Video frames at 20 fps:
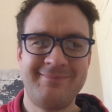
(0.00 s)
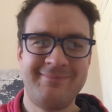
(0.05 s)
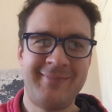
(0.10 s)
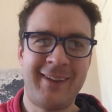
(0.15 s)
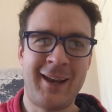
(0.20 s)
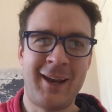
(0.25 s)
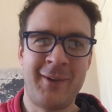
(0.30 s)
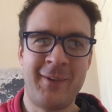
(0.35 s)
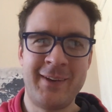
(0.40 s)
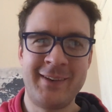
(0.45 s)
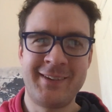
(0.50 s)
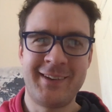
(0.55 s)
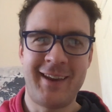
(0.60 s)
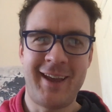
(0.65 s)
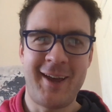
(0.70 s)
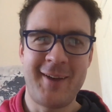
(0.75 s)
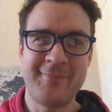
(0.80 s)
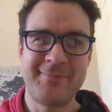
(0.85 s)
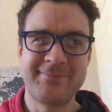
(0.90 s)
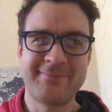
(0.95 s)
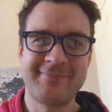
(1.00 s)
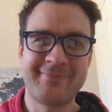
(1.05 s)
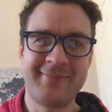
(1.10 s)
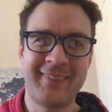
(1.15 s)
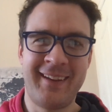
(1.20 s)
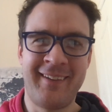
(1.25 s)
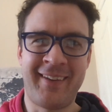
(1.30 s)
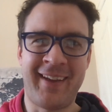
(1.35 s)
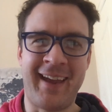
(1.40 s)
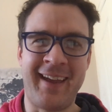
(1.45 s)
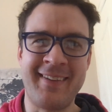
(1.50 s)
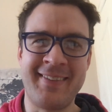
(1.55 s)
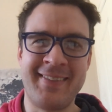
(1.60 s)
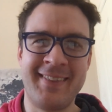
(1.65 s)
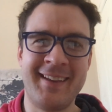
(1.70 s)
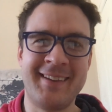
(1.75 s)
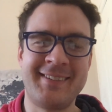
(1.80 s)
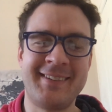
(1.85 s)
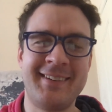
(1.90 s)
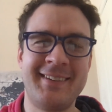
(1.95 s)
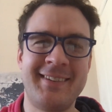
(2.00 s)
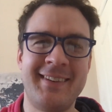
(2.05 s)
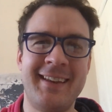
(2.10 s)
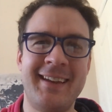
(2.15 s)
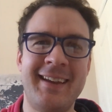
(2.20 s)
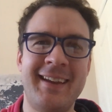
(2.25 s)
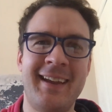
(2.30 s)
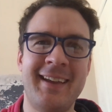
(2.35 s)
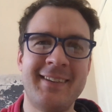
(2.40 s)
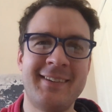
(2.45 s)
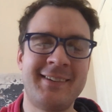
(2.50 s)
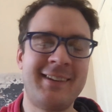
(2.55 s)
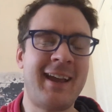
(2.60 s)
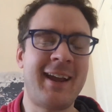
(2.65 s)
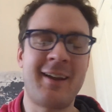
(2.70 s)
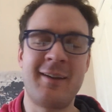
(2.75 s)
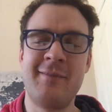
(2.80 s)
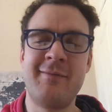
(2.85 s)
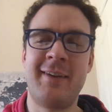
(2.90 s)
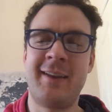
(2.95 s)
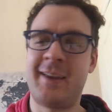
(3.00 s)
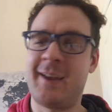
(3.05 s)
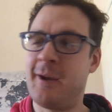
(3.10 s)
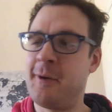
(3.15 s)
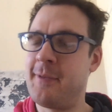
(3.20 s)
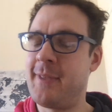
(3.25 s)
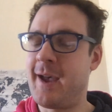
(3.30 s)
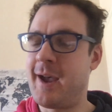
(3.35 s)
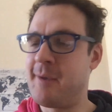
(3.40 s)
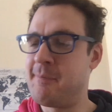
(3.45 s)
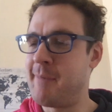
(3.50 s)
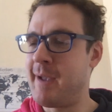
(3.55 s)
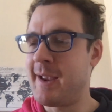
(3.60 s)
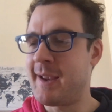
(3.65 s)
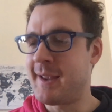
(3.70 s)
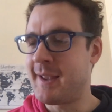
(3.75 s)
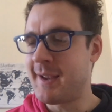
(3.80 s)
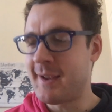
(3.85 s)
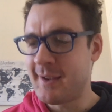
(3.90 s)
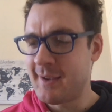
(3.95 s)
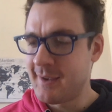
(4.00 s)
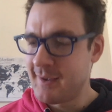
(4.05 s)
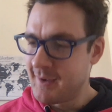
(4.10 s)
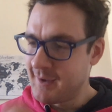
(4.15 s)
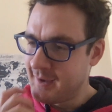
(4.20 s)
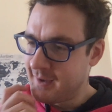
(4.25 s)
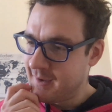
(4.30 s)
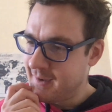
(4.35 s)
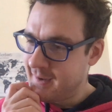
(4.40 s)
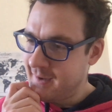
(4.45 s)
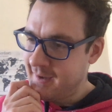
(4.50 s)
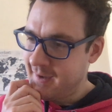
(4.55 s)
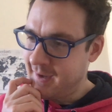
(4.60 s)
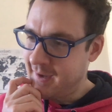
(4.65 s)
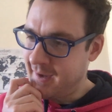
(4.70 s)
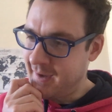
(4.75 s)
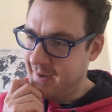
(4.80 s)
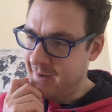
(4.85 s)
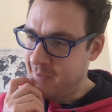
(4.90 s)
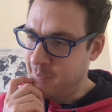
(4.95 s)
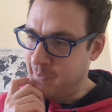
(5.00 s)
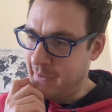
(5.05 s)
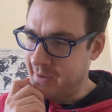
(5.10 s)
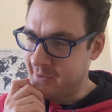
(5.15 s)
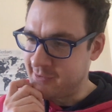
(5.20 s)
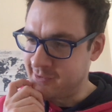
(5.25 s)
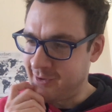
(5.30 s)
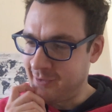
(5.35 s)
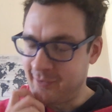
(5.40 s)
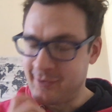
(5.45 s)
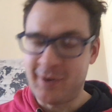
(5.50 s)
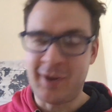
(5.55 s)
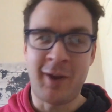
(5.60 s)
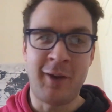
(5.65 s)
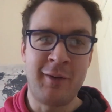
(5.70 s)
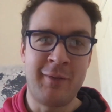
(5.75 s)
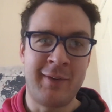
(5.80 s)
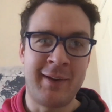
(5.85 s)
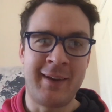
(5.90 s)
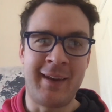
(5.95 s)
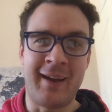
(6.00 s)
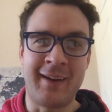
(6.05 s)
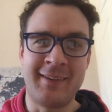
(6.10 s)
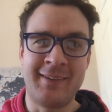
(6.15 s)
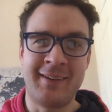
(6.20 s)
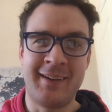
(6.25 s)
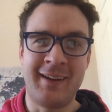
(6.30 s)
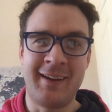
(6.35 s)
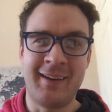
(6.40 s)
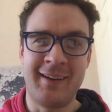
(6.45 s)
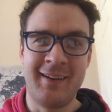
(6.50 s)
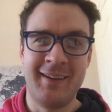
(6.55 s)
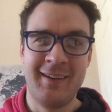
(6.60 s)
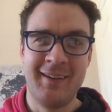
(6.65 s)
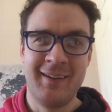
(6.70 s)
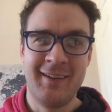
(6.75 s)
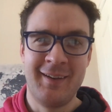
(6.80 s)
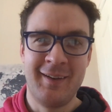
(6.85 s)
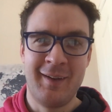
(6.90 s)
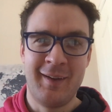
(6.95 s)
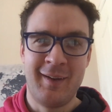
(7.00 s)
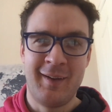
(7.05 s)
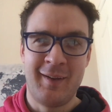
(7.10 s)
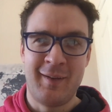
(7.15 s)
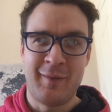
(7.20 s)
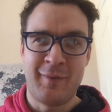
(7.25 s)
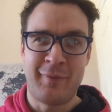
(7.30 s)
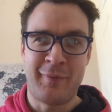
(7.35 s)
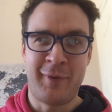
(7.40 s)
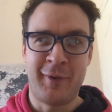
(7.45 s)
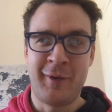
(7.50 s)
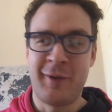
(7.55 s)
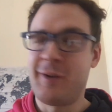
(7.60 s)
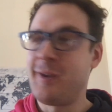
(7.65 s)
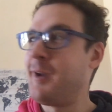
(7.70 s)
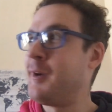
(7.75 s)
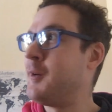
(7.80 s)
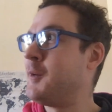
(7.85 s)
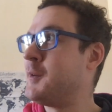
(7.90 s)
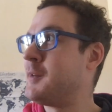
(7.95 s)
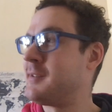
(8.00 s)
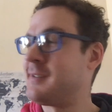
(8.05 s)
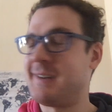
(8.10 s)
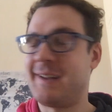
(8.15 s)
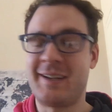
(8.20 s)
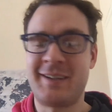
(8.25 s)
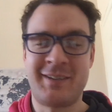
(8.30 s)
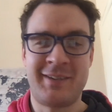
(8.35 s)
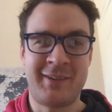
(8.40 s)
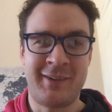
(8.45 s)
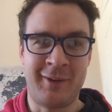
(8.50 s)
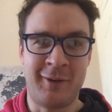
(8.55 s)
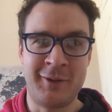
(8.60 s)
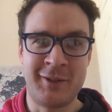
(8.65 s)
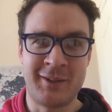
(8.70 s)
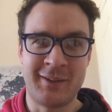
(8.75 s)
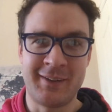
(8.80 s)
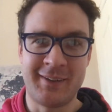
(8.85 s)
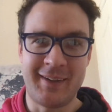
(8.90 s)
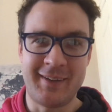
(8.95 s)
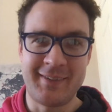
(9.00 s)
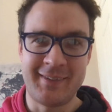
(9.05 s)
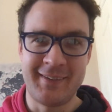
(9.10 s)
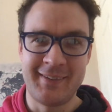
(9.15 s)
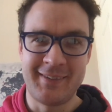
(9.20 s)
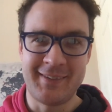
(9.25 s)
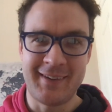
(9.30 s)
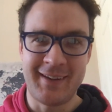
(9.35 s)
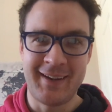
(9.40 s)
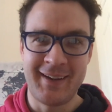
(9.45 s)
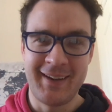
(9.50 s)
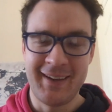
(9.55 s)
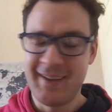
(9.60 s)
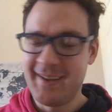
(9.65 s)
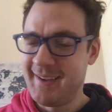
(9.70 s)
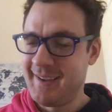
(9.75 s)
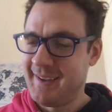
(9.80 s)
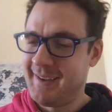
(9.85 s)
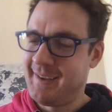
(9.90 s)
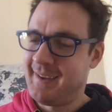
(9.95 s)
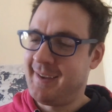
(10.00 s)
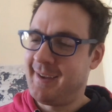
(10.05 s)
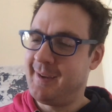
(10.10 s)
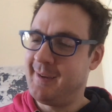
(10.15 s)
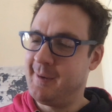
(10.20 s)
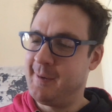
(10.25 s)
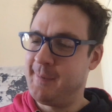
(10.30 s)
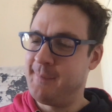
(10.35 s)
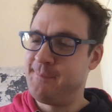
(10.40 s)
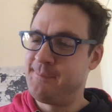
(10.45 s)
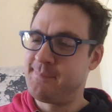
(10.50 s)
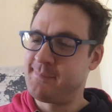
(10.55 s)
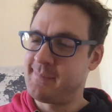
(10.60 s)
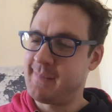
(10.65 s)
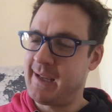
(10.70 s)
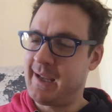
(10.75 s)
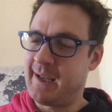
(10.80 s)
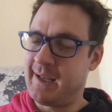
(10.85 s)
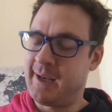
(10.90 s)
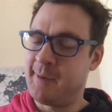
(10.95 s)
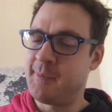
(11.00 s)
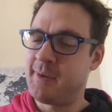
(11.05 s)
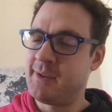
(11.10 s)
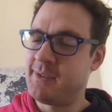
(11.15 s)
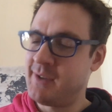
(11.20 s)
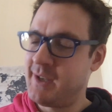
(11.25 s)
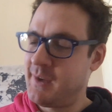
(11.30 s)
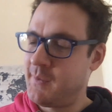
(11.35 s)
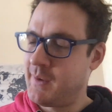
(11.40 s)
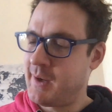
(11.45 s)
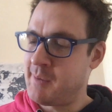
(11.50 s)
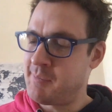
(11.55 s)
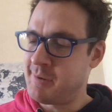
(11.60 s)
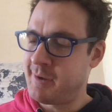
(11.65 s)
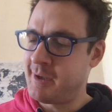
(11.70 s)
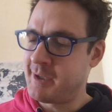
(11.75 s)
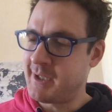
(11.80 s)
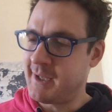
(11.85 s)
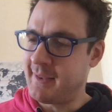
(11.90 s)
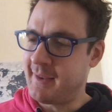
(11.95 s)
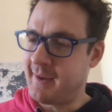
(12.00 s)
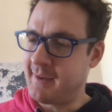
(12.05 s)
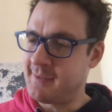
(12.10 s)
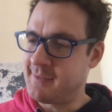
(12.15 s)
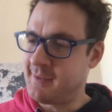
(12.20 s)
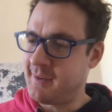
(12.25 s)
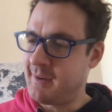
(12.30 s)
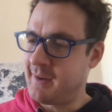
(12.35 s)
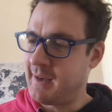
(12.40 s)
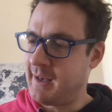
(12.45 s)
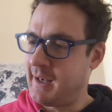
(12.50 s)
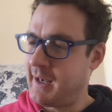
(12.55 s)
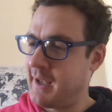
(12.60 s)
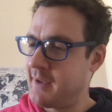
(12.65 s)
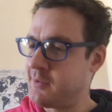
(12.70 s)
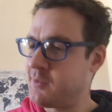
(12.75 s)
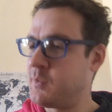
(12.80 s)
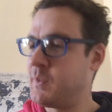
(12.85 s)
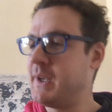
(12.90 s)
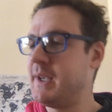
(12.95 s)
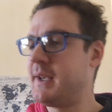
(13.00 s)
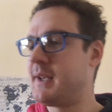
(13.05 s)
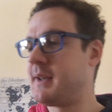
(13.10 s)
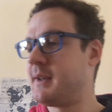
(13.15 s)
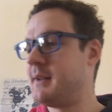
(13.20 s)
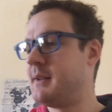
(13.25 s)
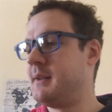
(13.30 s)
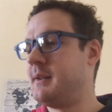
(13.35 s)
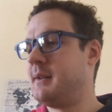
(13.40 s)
Hello Internet. Okay, this is the second video that I'm making whilst on COVID-19 furlough slash social distancing, and I'm continuing a project that I started last week